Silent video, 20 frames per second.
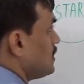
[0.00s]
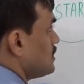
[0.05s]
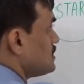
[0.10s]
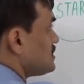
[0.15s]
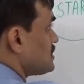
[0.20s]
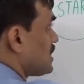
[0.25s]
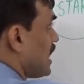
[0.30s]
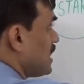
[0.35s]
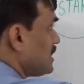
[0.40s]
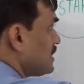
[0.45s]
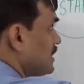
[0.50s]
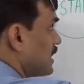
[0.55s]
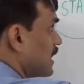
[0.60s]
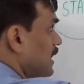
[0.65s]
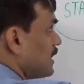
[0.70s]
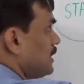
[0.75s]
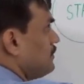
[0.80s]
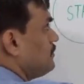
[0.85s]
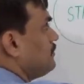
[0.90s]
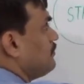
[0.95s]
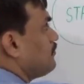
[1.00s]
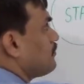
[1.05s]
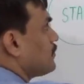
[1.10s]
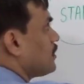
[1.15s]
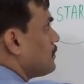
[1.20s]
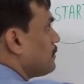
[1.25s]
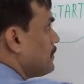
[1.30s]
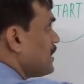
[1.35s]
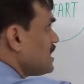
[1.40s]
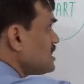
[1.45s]
start time
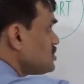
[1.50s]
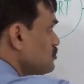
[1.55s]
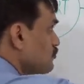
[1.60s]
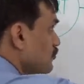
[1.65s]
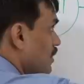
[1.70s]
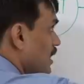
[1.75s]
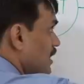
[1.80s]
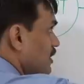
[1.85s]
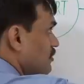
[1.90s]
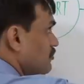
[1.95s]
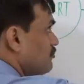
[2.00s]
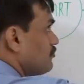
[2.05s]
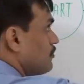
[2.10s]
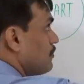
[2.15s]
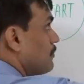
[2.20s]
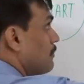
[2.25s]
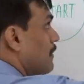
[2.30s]
plus 5